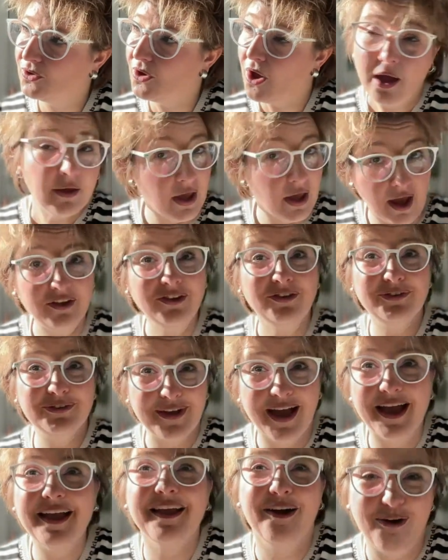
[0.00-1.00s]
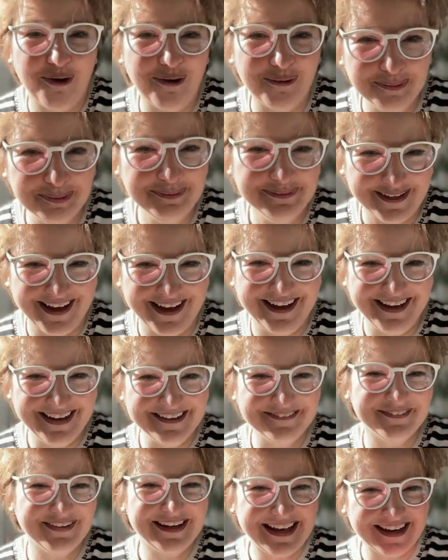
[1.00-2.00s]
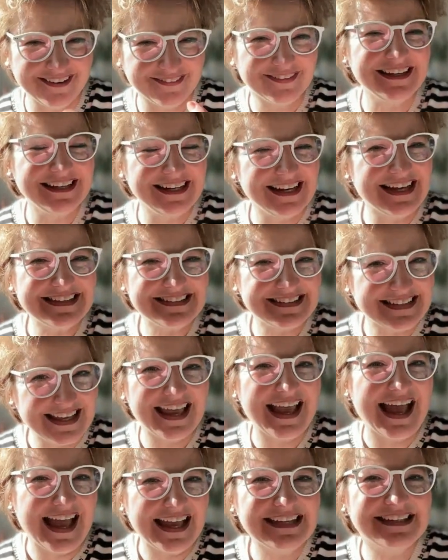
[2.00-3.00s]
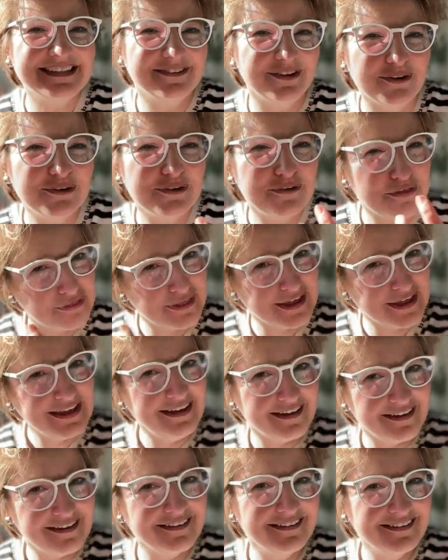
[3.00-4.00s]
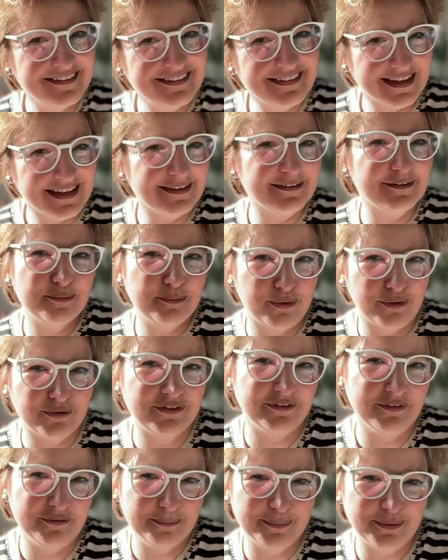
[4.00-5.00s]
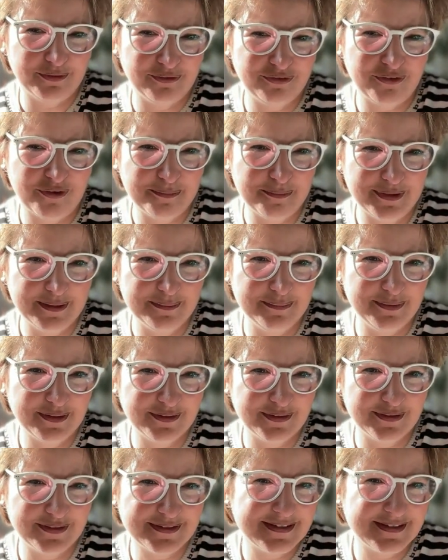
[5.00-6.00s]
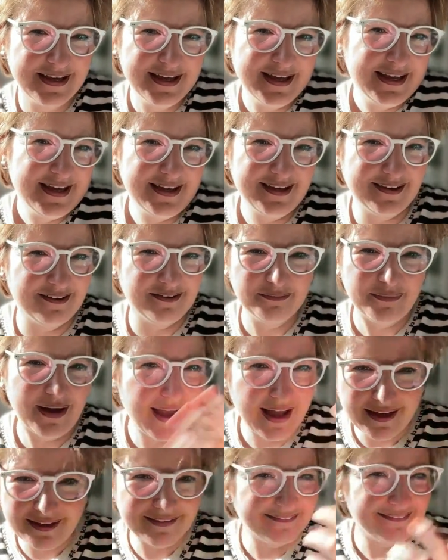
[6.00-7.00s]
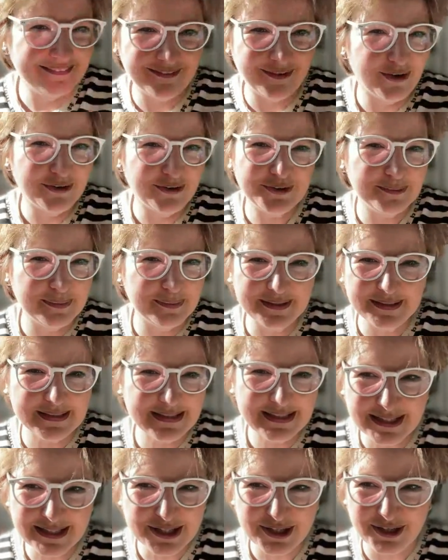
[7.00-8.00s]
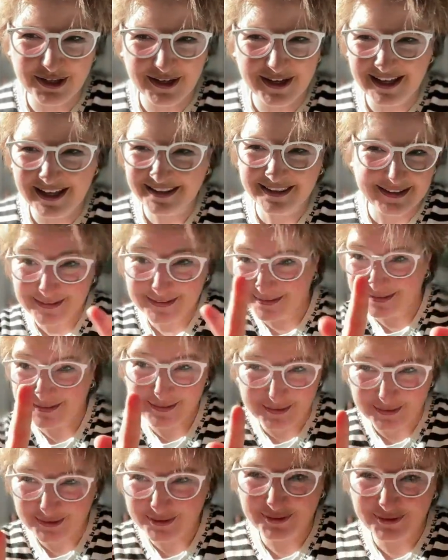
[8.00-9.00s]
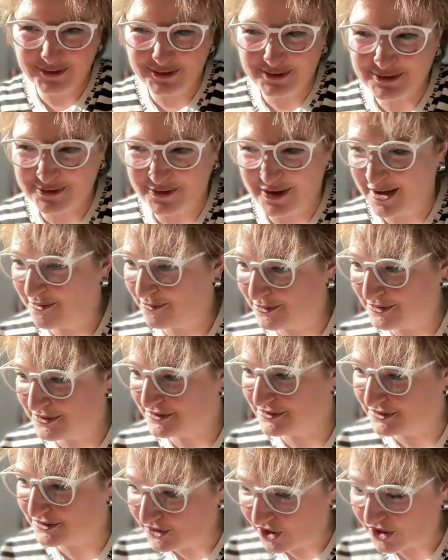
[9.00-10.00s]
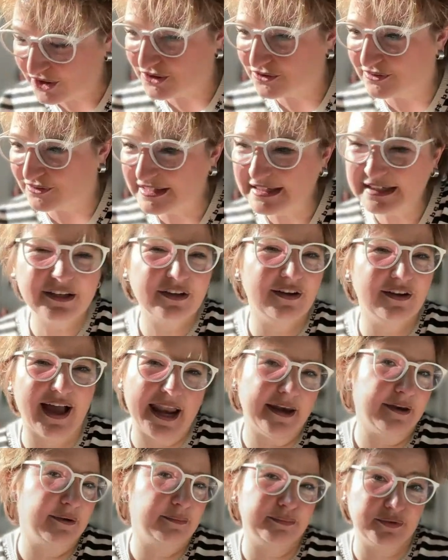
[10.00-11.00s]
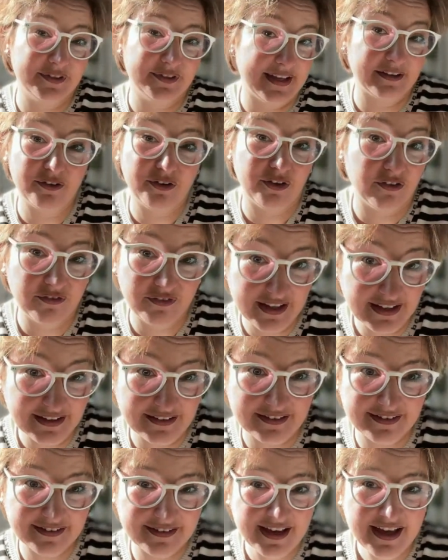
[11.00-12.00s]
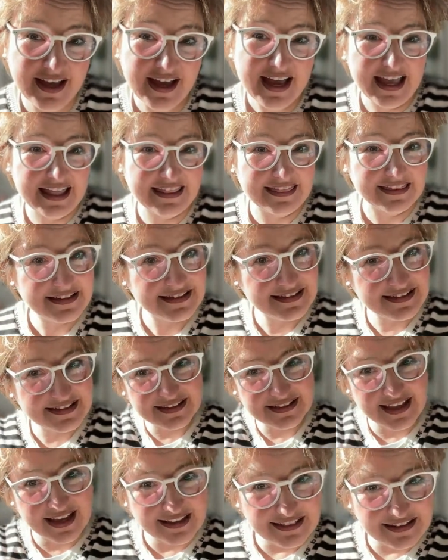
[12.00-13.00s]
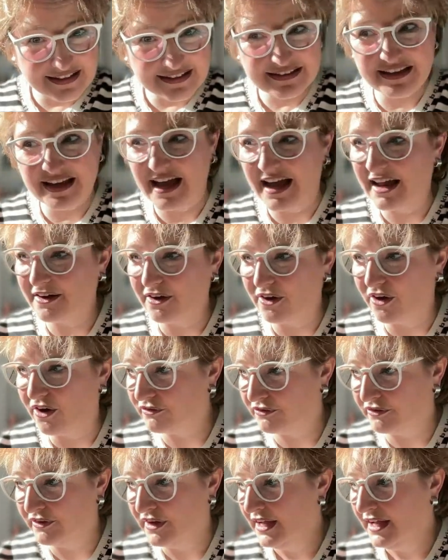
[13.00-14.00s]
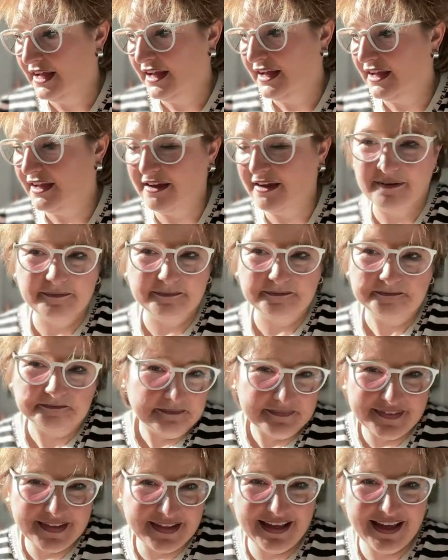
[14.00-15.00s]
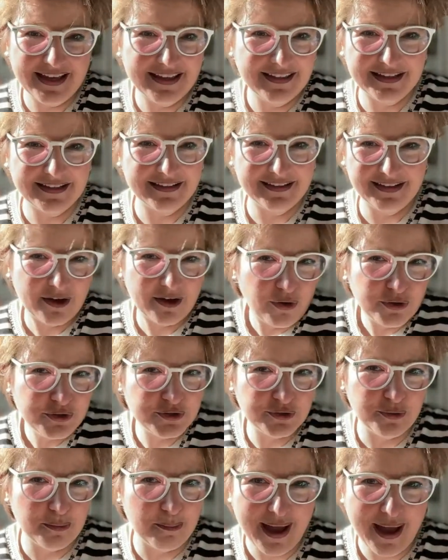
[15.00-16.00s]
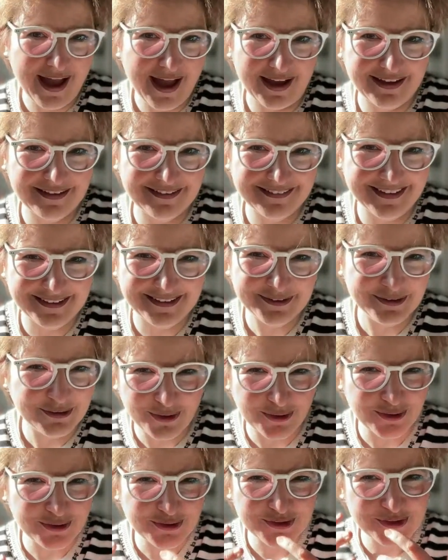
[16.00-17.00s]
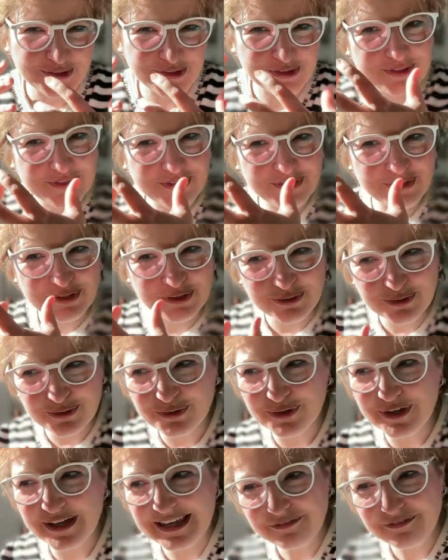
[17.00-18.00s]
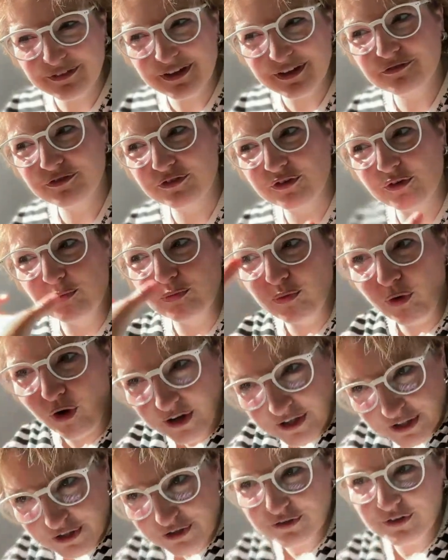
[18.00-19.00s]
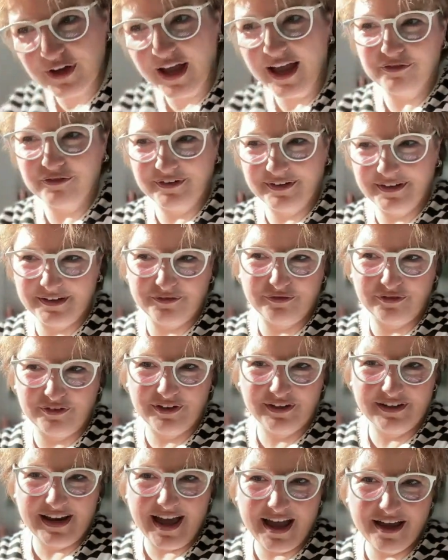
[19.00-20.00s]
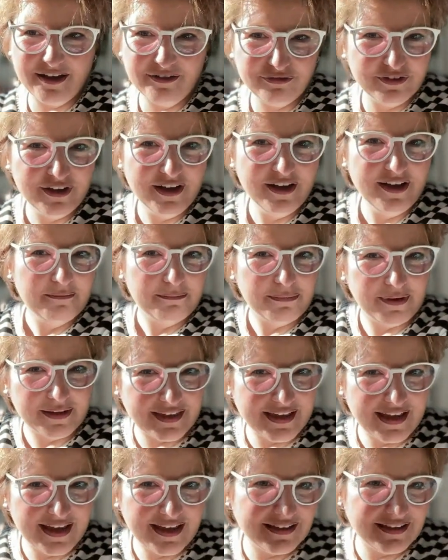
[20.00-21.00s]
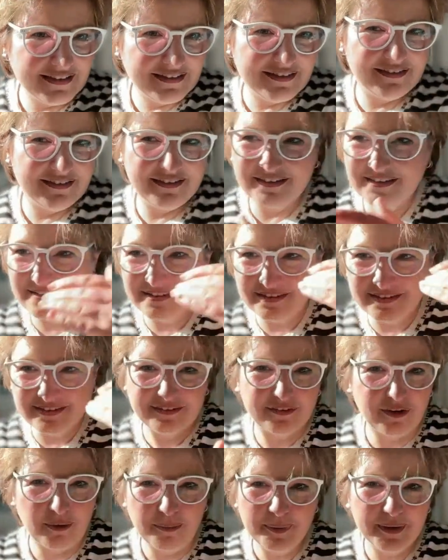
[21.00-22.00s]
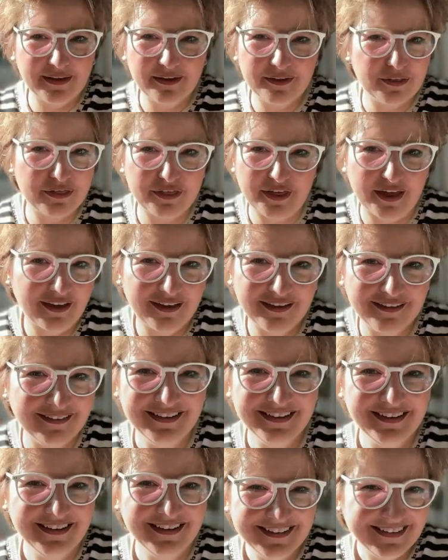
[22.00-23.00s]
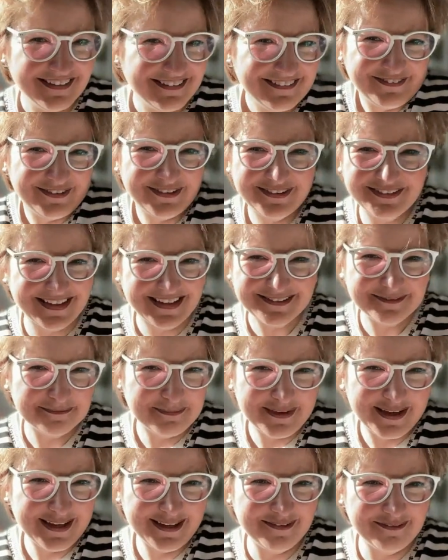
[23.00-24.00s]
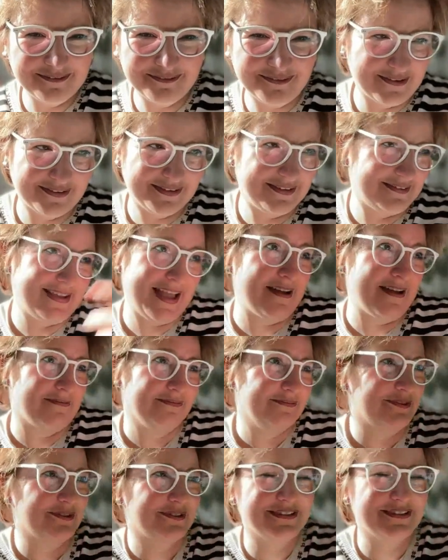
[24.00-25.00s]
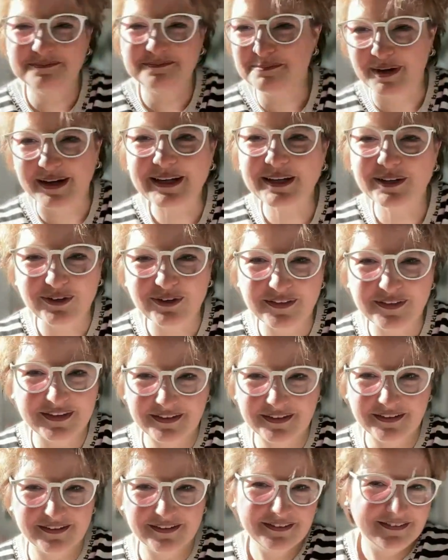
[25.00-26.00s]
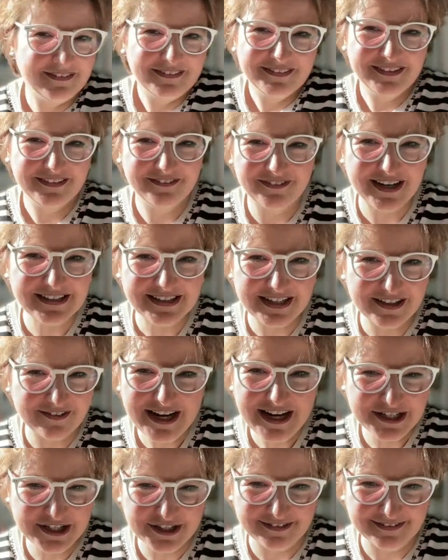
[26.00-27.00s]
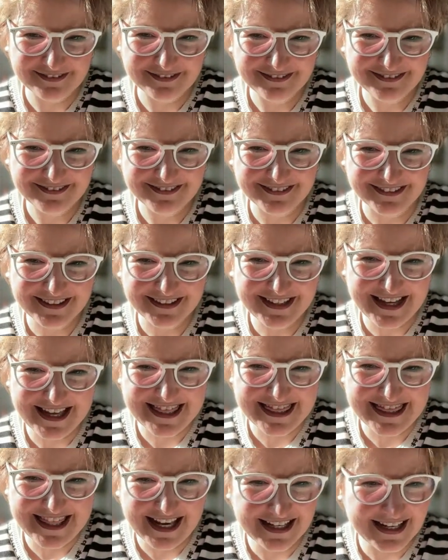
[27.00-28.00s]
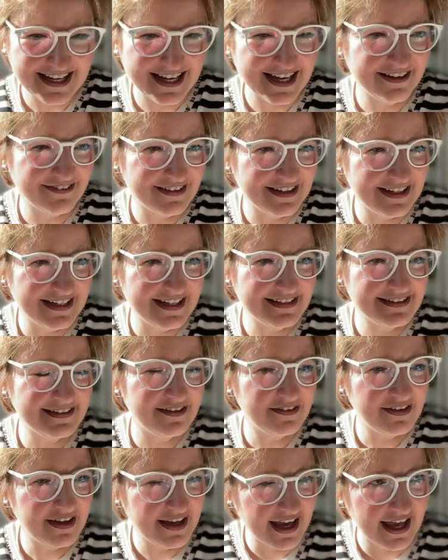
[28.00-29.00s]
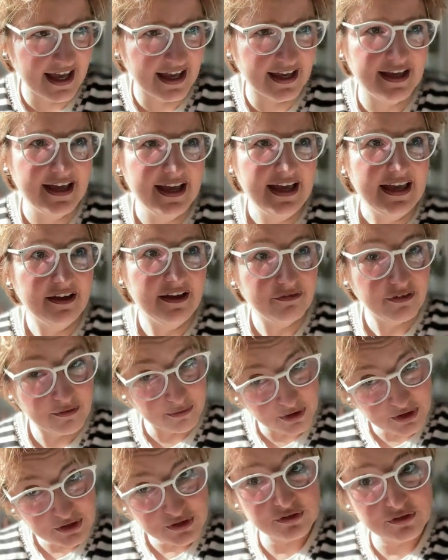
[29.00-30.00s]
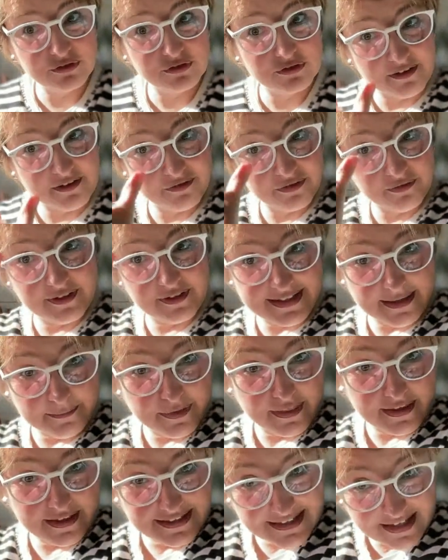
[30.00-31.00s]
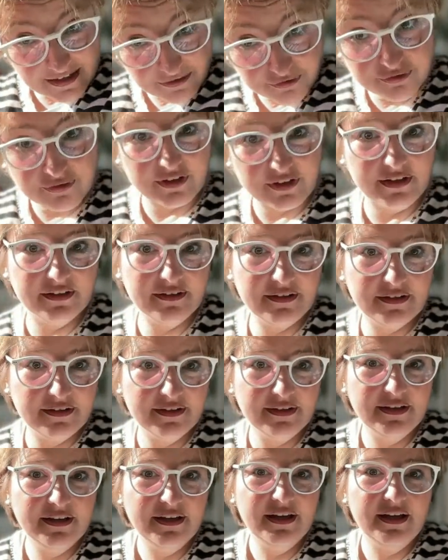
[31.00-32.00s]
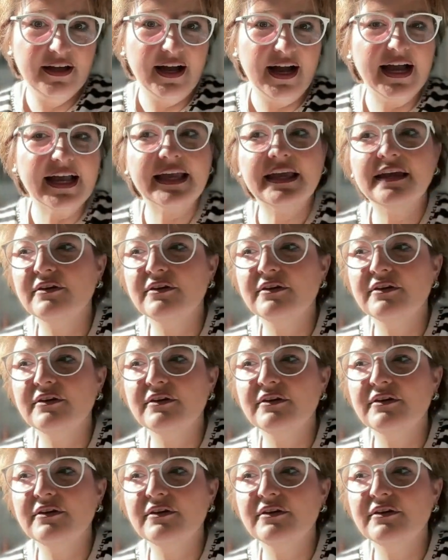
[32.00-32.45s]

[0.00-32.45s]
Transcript: yes, I hope, yeah, but I realized I don't think that it's possible for me because I learned to be a teacher and this is secure. So I was not really 100% convinced. And this is like this kind of, that it holds you back and you don't do, even if you want to have a different life, but there is this stopping thing, what doesn't bring you in the right direction. And then I realized, okay, if I want to do something different, I